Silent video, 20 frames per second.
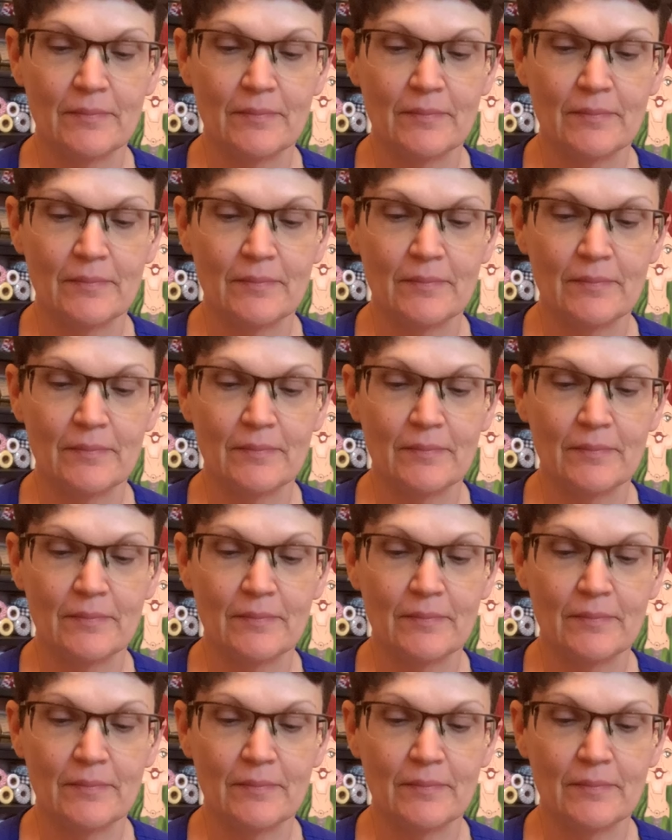Hi there,
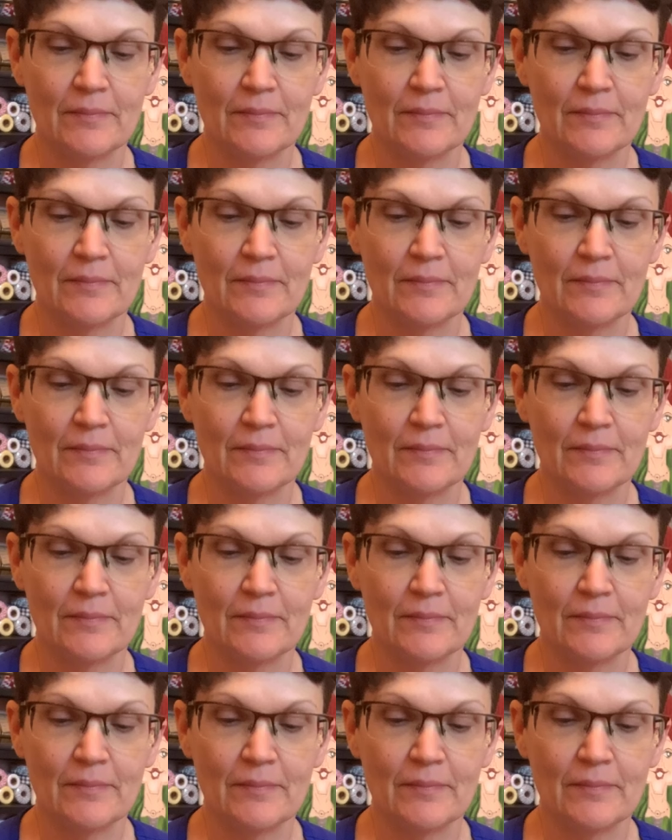this is Tanya at
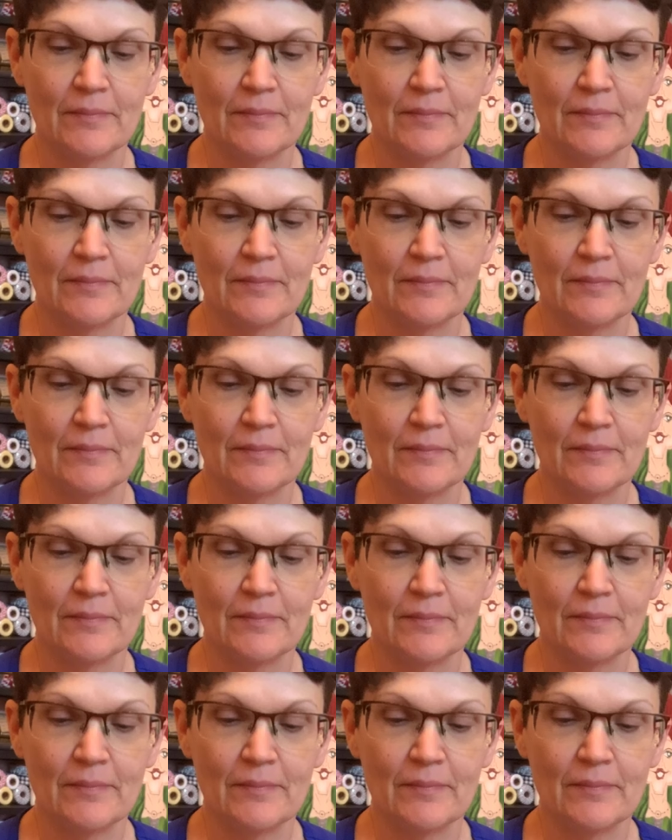Hummingbird
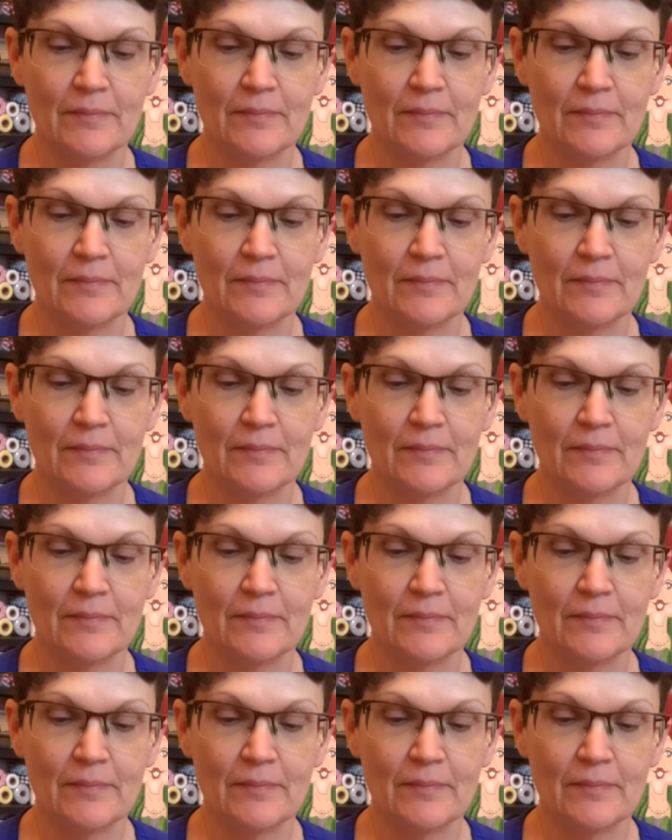Paintery.